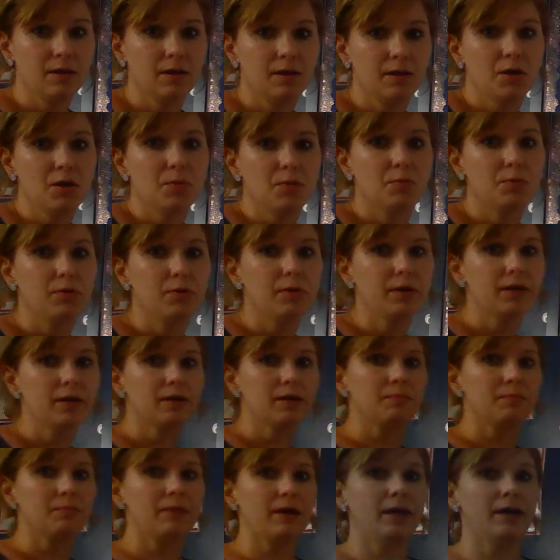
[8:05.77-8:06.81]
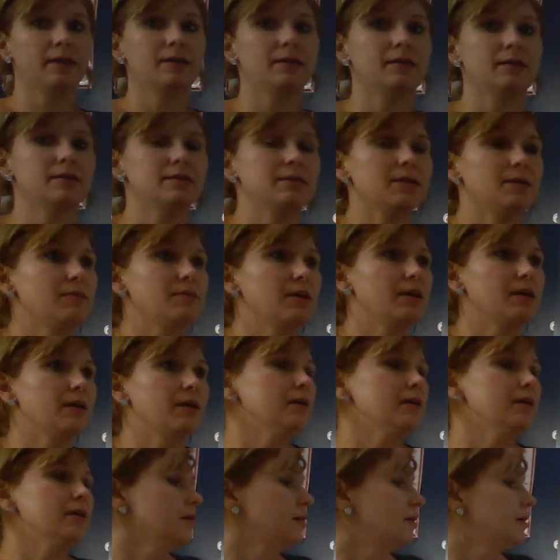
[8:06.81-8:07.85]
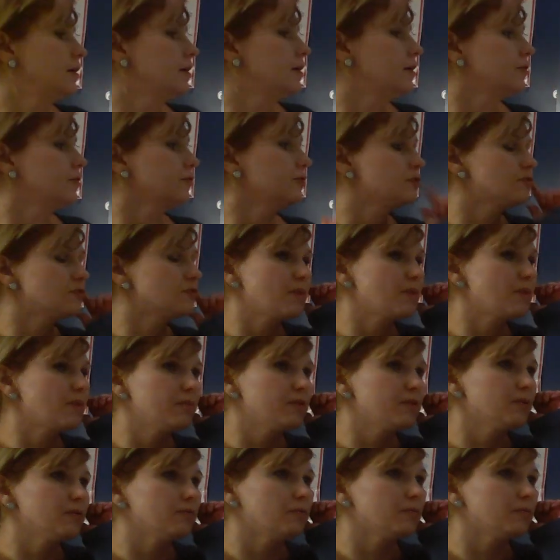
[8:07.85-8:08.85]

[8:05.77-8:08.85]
putting the magnets up there, let's remember the rule.